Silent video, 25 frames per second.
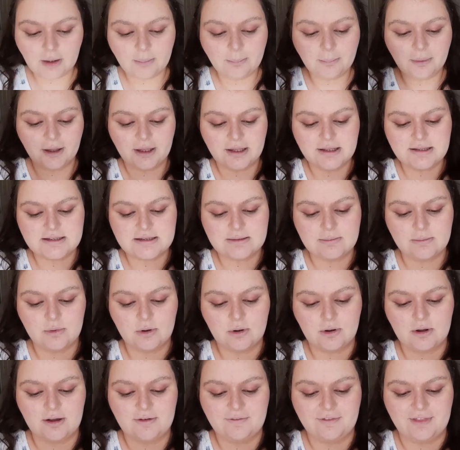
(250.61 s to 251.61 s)
Putting some
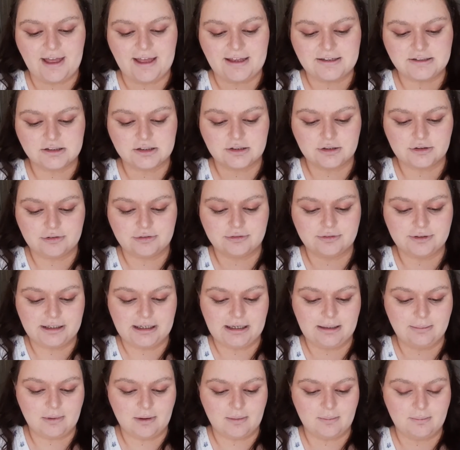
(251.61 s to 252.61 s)
more of that
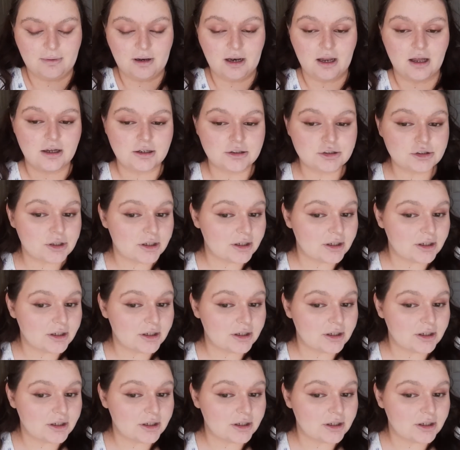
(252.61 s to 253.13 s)
cream blush